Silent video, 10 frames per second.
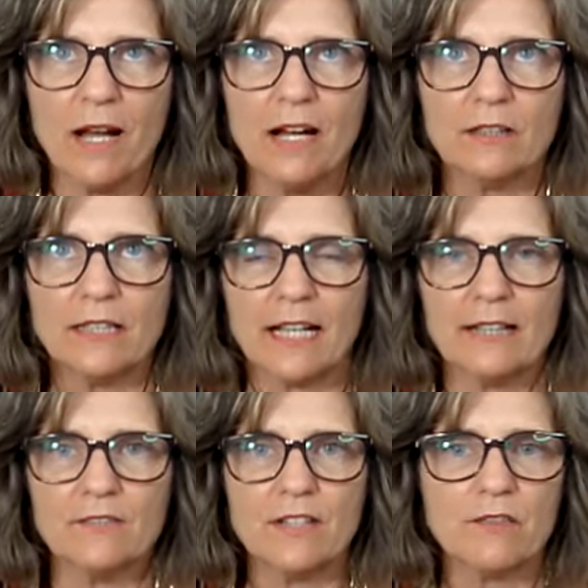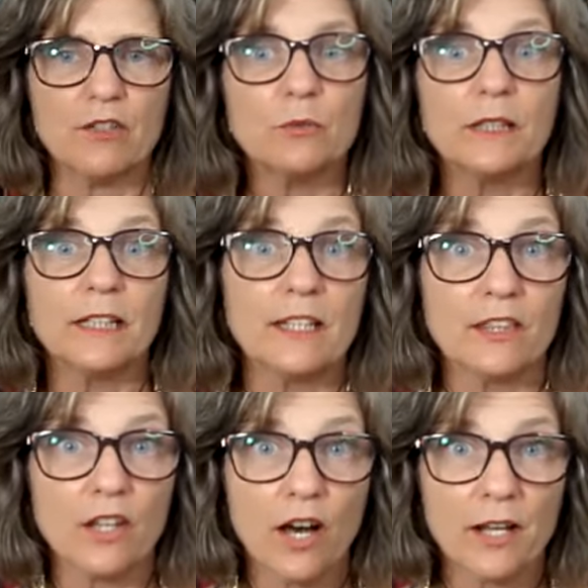wow, like I've never
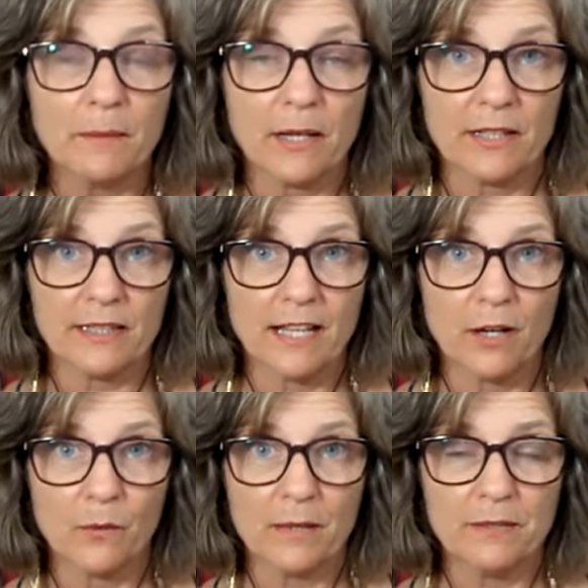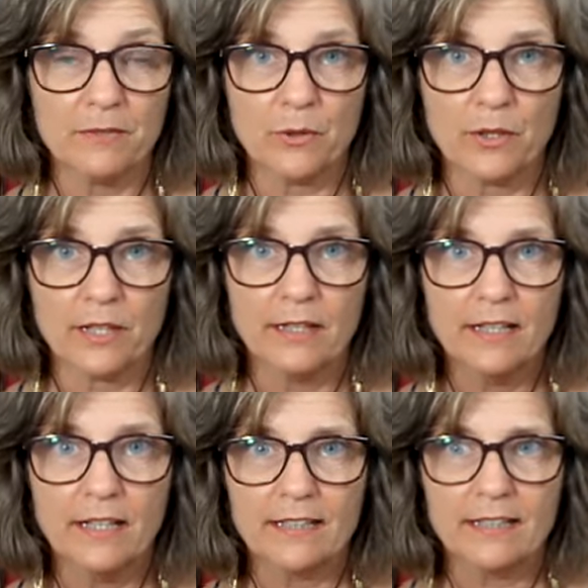really thought about it in that way before.
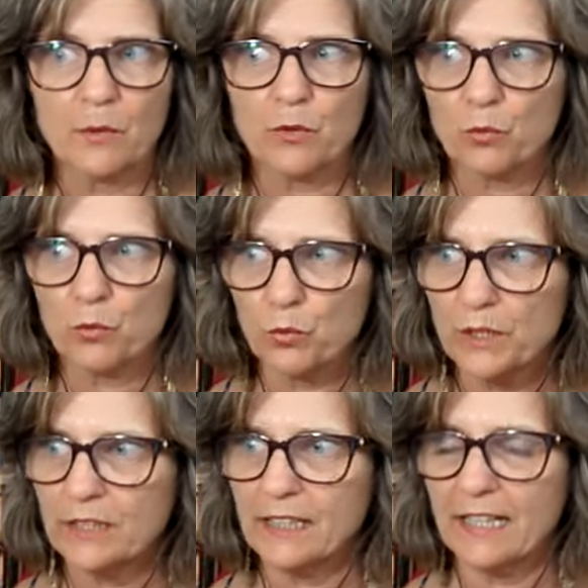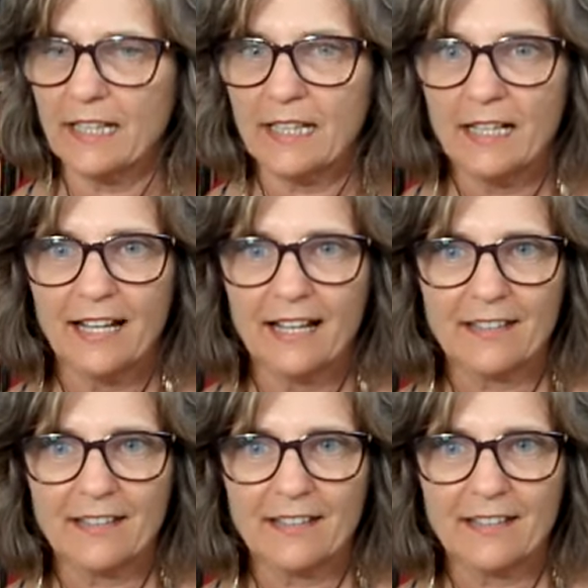That was really